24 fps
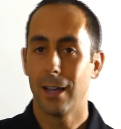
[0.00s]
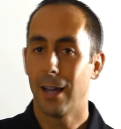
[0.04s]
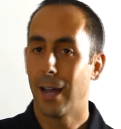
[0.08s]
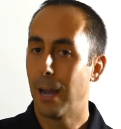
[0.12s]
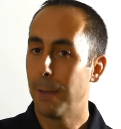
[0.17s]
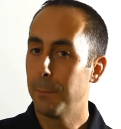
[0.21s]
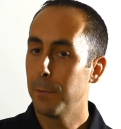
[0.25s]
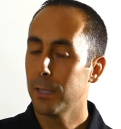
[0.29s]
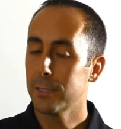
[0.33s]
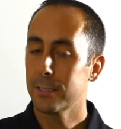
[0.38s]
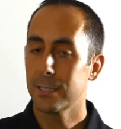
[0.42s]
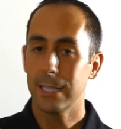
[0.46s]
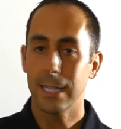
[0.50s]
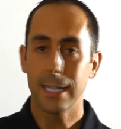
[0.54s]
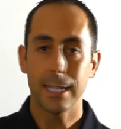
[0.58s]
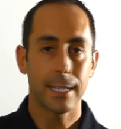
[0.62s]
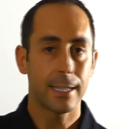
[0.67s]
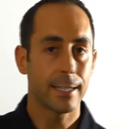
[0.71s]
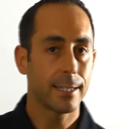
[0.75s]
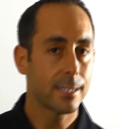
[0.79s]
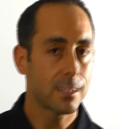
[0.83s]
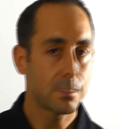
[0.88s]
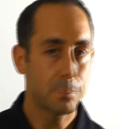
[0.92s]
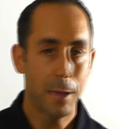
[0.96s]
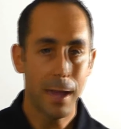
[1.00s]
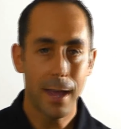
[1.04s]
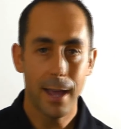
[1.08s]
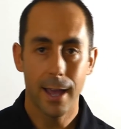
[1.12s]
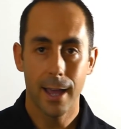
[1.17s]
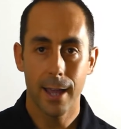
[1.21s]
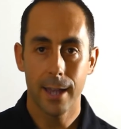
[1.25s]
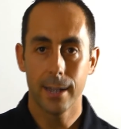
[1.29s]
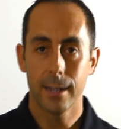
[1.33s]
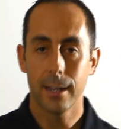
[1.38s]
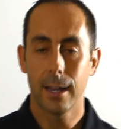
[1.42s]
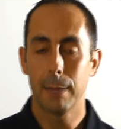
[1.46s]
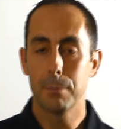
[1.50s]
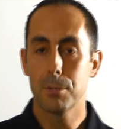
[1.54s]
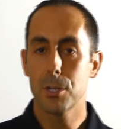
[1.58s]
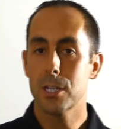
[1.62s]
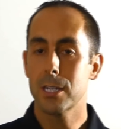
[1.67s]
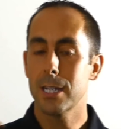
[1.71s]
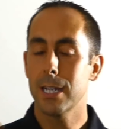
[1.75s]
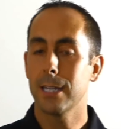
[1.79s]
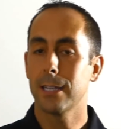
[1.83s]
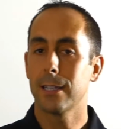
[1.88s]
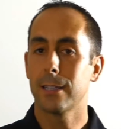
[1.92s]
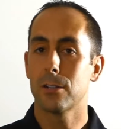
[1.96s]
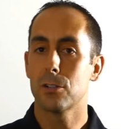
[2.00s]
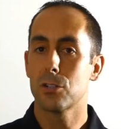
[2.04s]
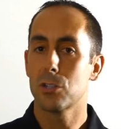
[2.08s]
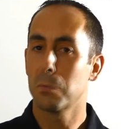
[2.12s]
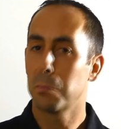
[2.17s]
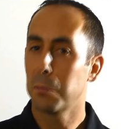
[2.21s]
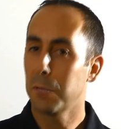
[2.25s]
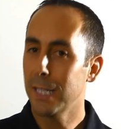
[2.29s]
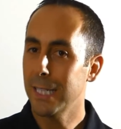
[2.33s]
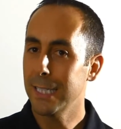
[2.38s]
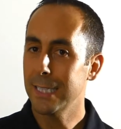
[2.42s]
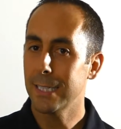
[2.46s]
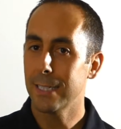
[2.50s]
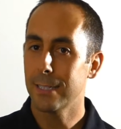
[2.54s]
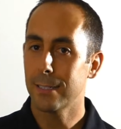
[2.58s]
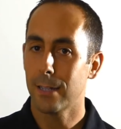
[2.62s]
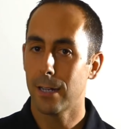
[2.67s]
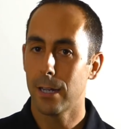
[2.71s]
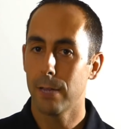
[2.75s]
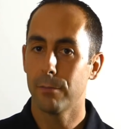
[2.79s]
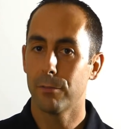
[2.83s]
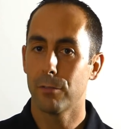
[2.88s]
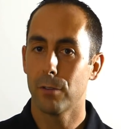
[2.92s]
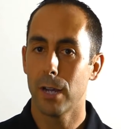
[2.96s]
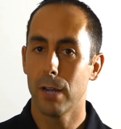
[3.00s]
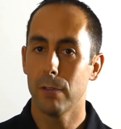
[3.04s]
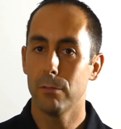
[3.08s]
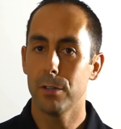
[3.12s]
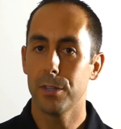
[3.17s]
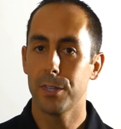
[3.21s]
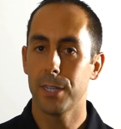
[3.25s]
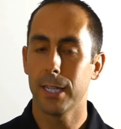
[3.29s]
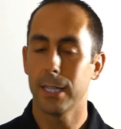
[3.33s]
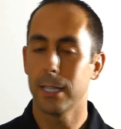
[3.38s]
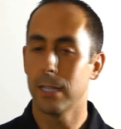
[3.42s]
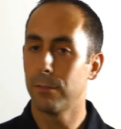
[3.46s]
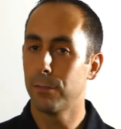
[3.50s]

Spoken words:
I'm not saying that it's bad, I'm just saying that there's a place and time for everything.